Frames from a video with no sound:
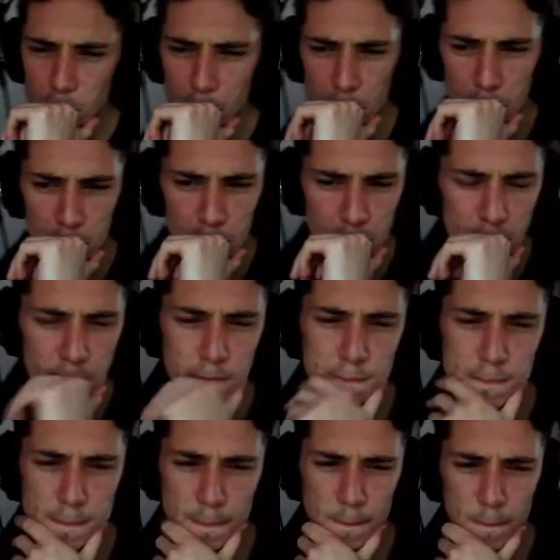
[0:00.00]

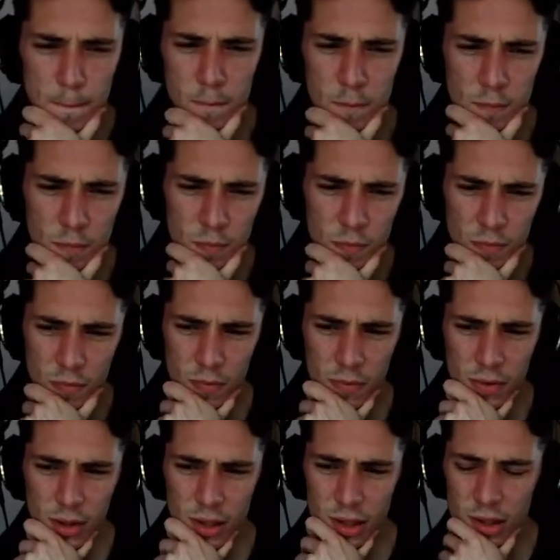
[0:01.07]

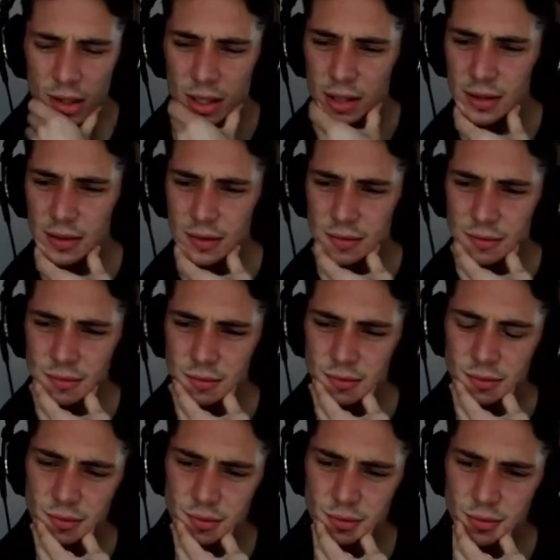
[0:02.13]

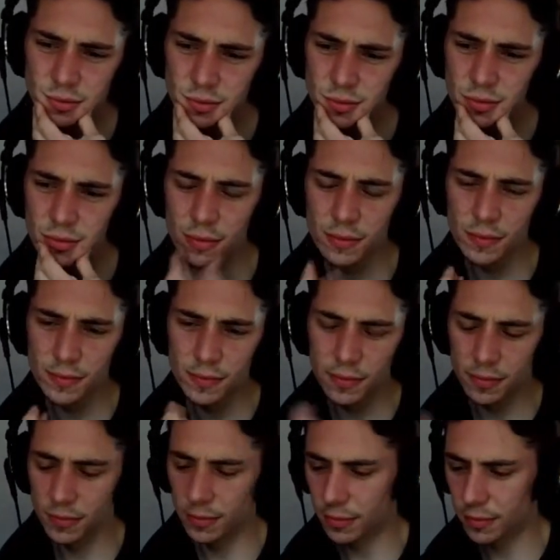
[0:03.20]

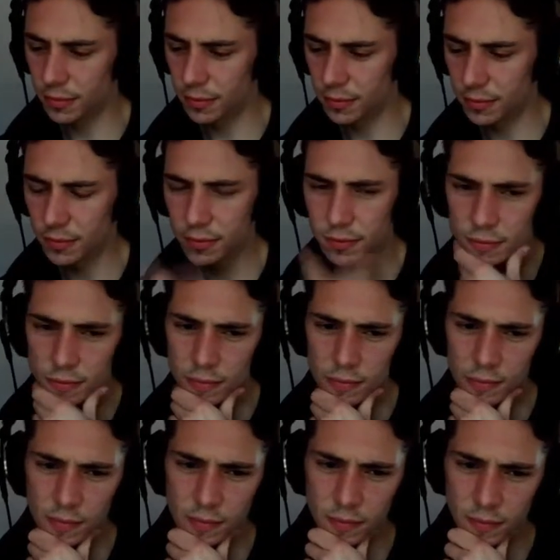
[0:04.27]

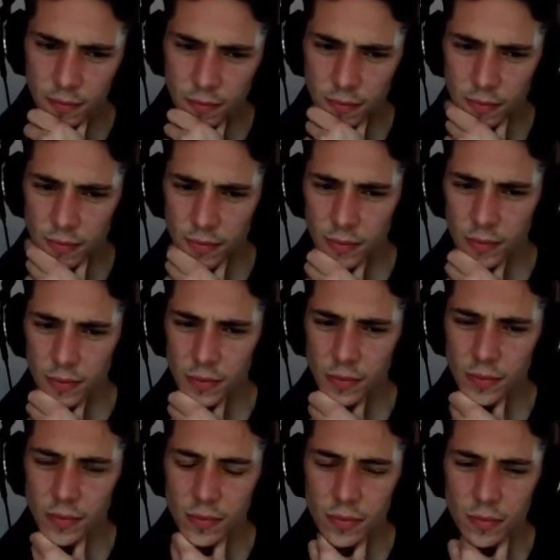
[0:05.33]

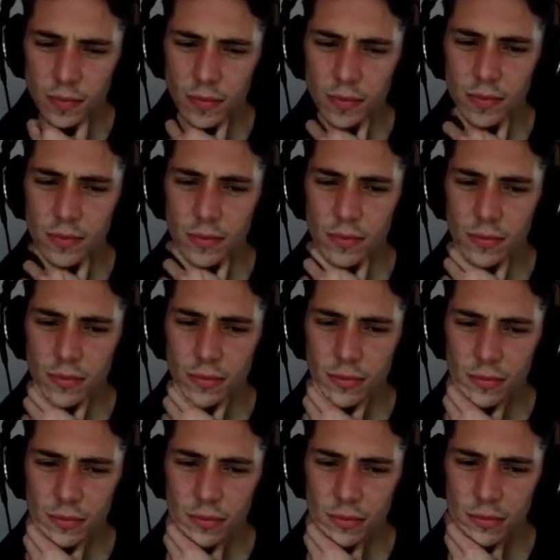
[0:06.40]

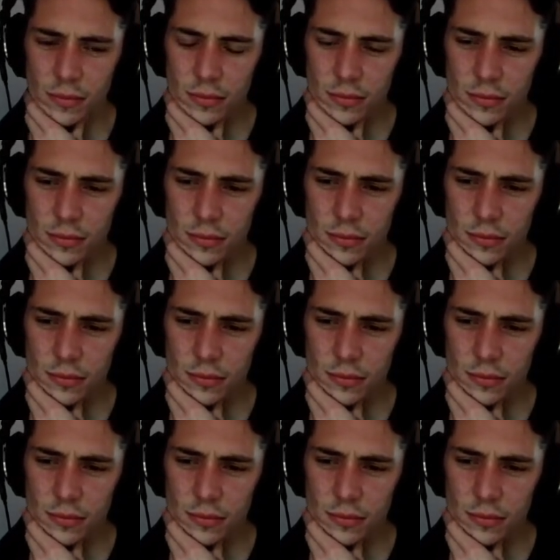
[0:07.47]
The person shown says nothing.